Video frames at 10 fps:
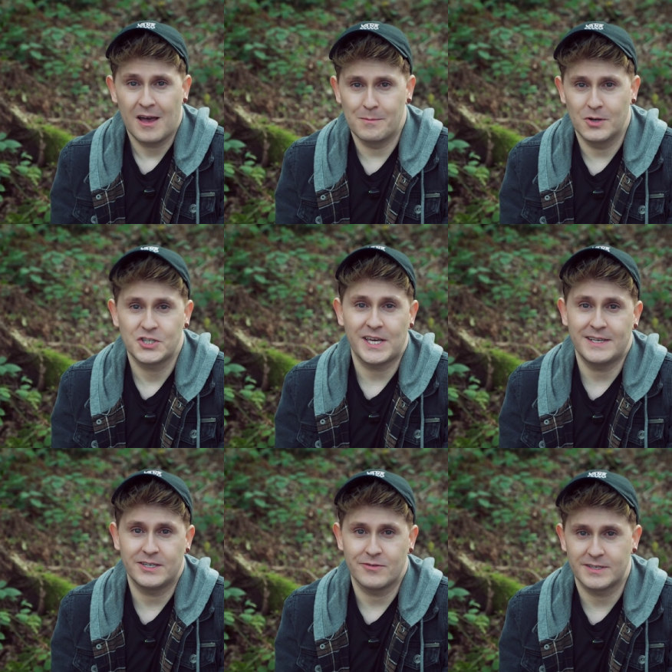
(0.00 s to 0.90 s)
are much
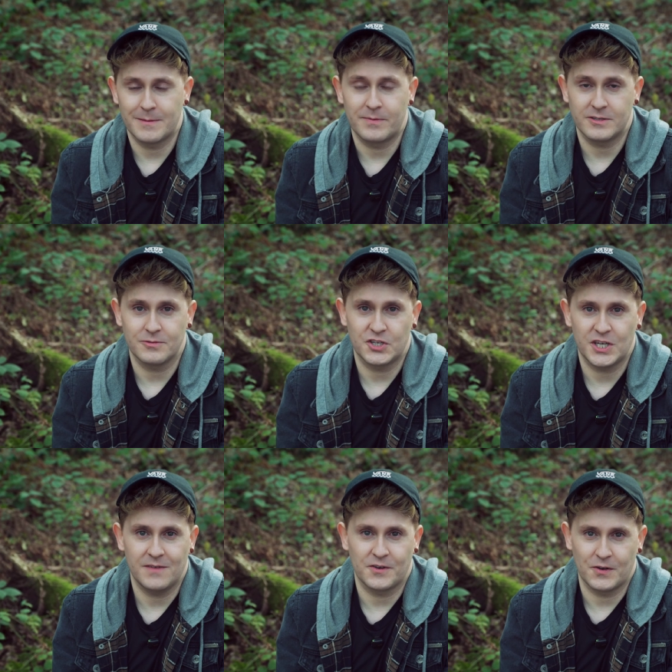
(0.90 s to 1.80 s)
easier and simpler to
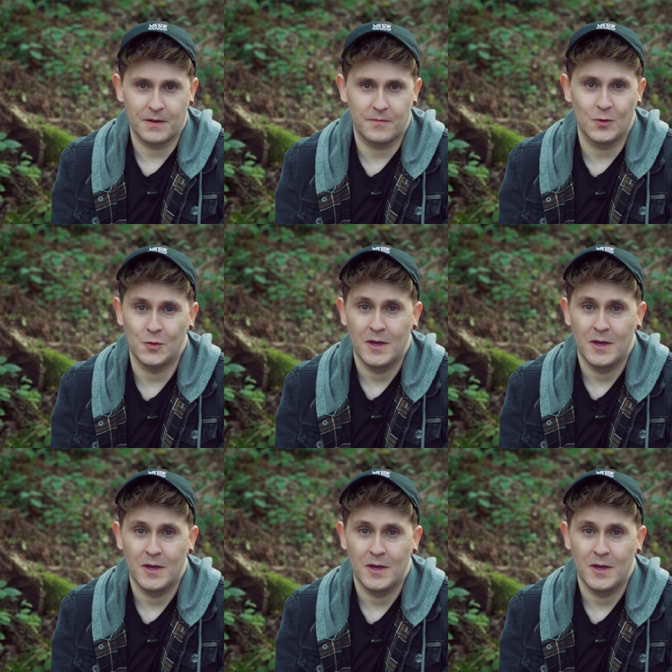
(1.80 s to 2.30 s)
achieve on an iPhone,